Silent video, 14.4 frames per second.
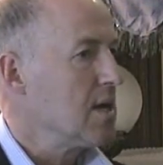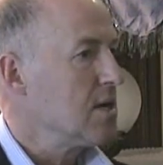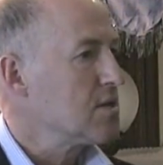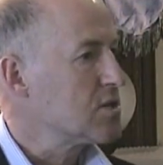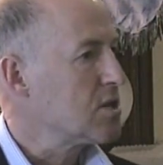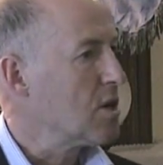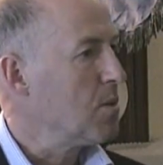
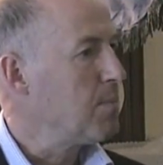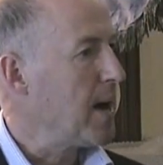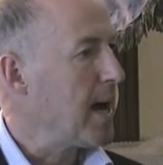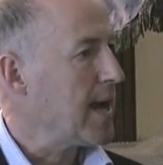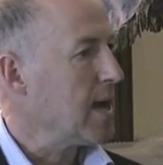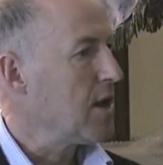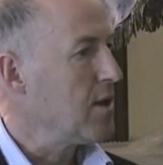So
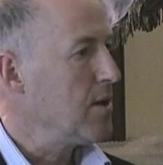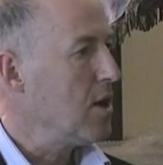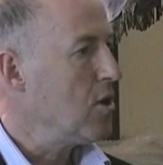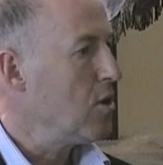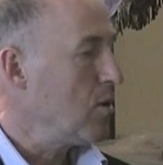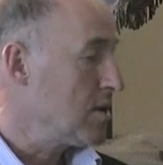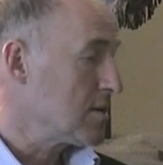by
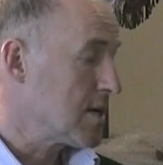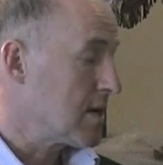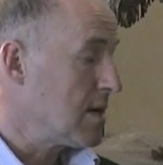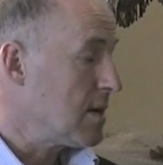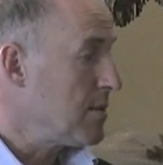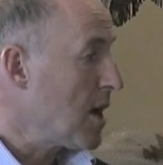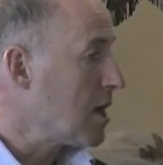
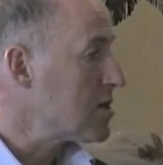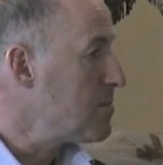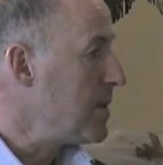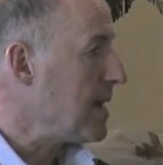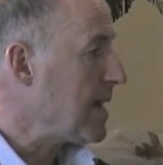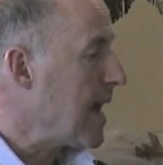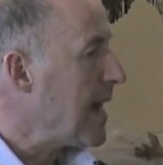certainly not
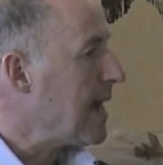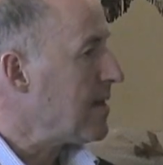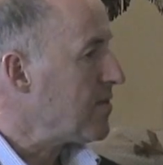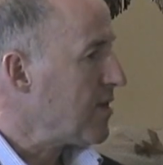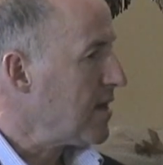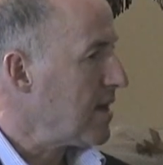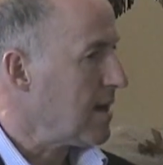being a
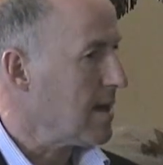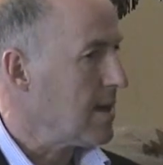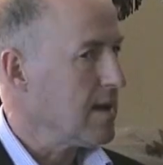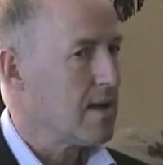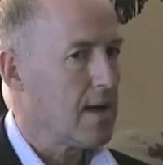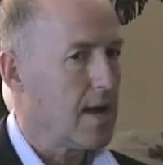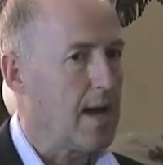thing
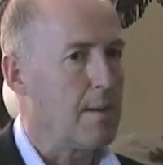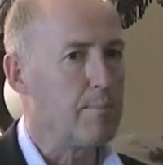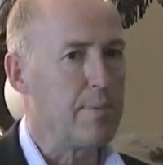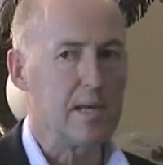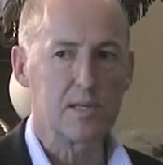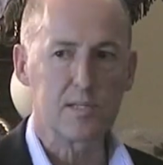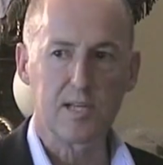and
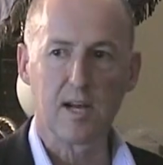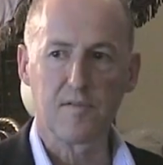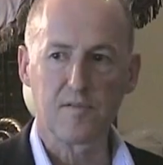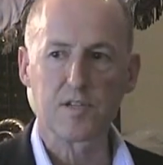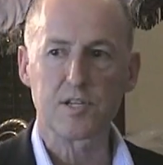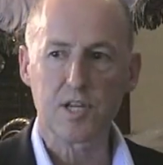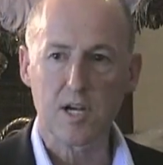being
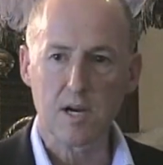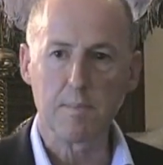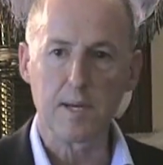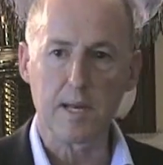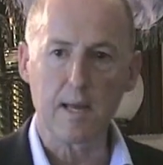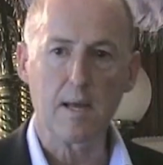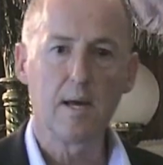
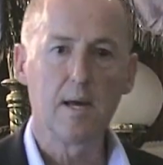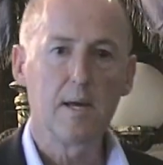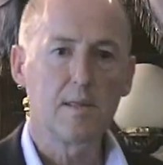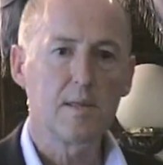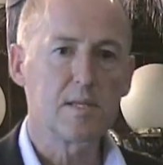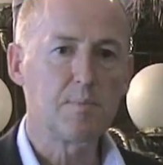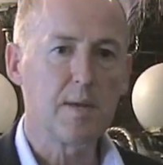self-determining,
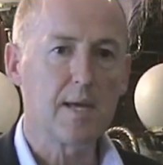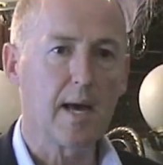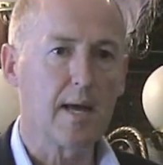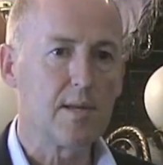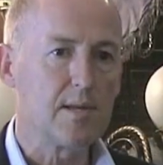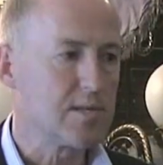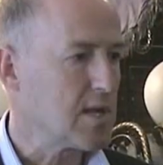this
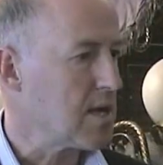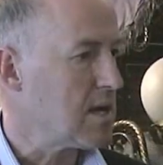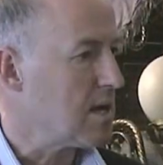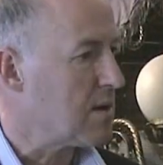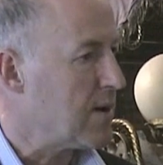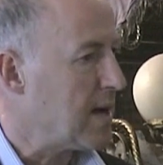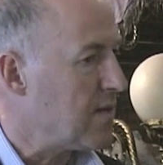began his
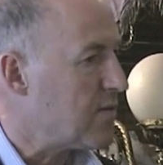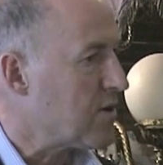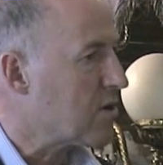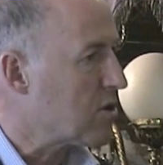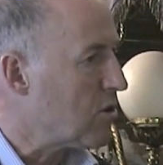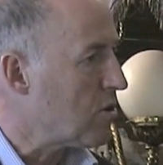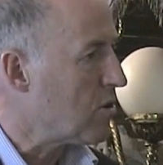thinking around the
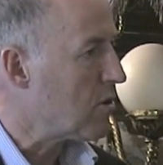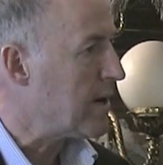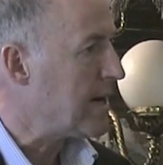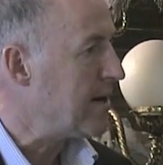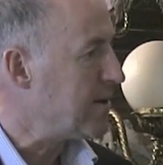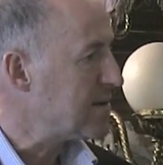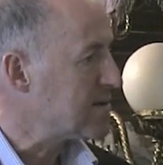core
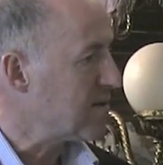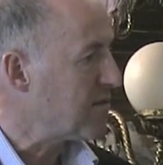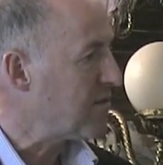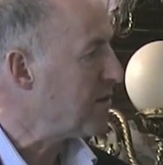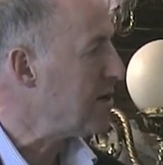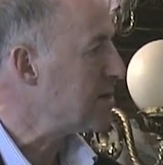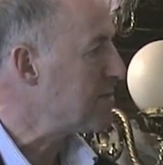areas of
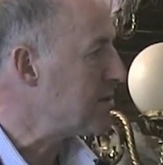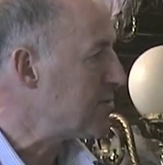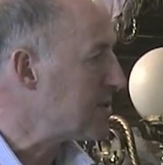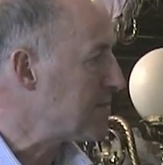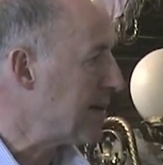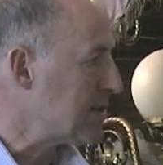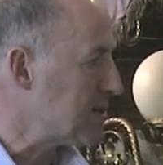freedom and
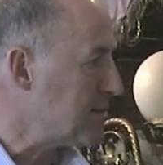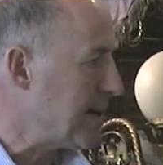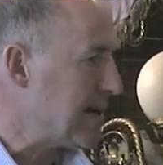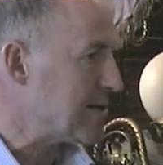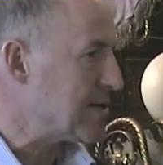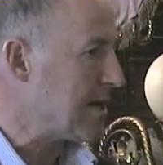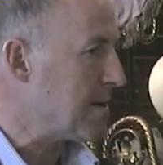
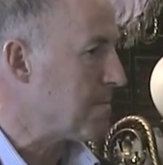responsibility.